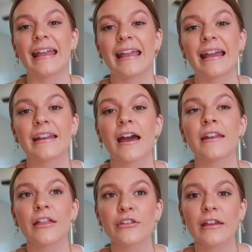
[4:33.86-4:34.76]
And
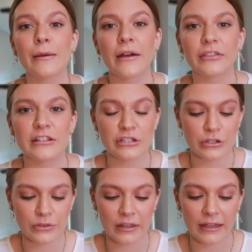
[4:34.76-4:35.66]
another thing about these
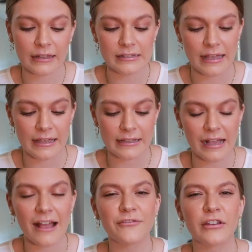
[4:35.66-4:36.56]
two things is
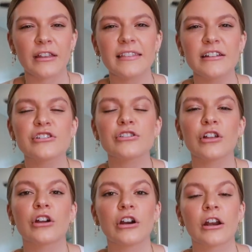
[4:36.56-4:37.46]
I feel like they just
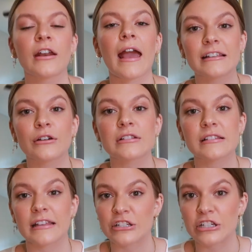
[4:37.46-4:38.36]
look good on every single
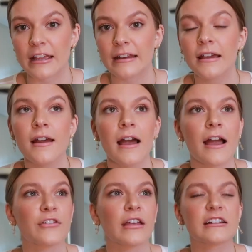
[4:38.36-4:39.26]
skin shade.
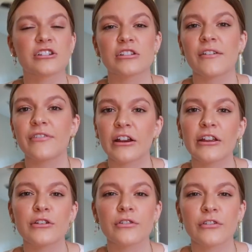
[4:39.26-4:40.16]
I feel like it's just a
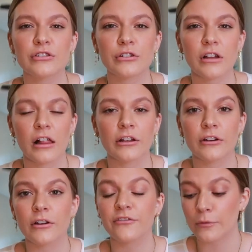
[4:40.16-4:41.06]
very universal
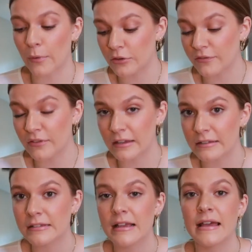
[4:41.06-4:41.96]
color for both of
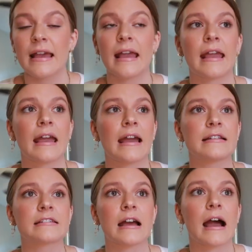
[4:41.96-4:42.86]
these.
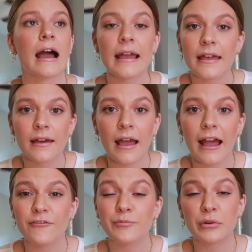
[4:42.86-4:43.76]
And I
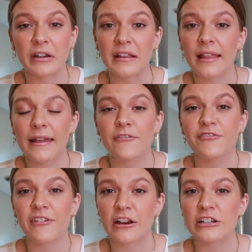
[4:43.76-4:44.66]
have pretty like
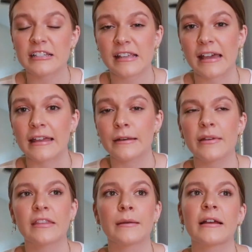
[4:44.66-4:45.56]
fair skin,
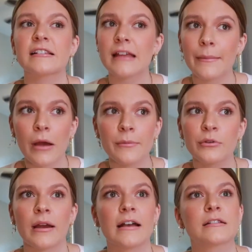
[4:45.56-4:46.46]
but then my stepmom
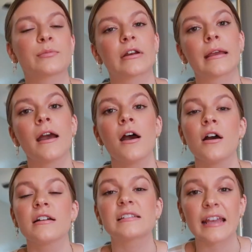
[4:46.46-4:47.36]
who has pretty
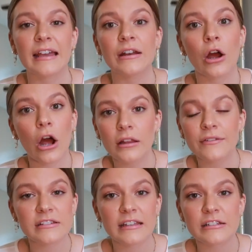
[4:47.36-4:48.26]
tan,
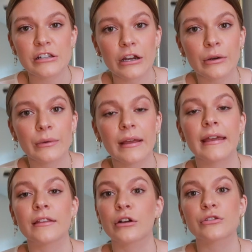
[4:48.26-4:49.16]
olive skin tone.
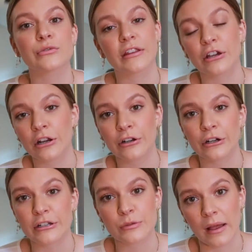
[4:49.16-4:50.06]
It looks really good on
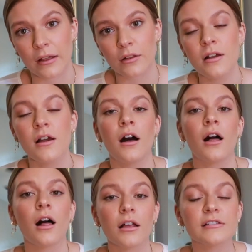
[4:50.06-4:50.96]
her as well.
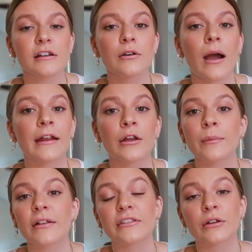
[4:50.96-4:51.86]
Also, I know
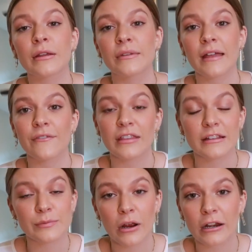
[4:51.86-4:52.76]
I'm not the only one loving
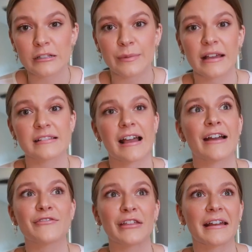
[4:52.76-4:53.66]
these products because
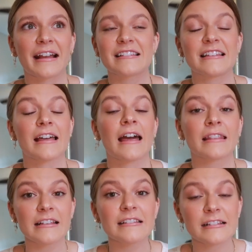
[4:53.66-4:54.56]
I feel like I see
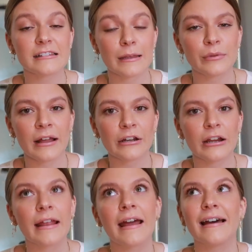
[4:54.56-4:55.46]
at least this lip liner
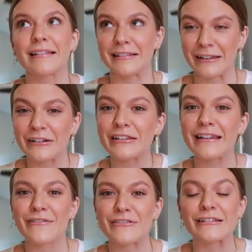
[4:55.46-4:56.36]
in literally
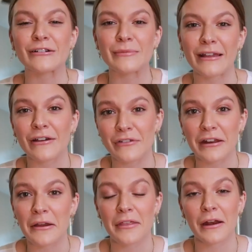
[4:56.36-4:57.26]
every single makeup
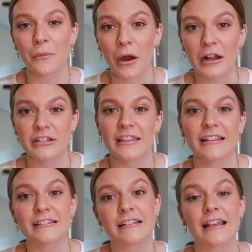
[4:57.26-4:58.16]
video that I watch. Like
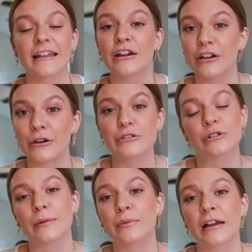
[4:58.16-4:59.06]
this is like a
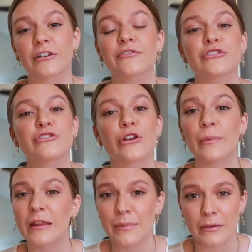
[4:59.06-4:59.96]
go-to lip liner for so
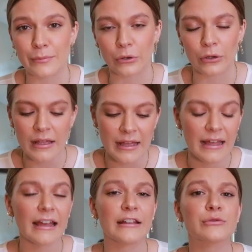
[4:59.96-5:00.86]
many people.
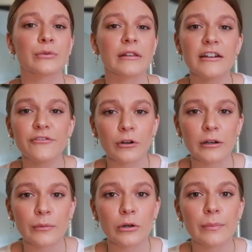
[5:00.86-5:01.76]
It's really
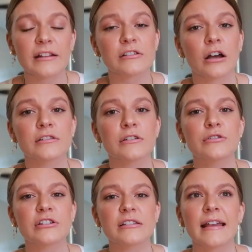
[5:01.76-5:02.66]
affordable, but it's also
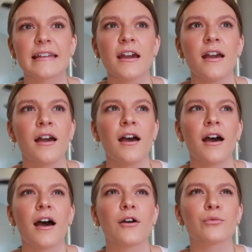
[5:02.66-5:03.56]
just like
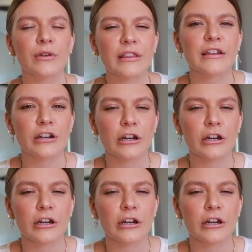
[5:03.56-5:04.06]
a really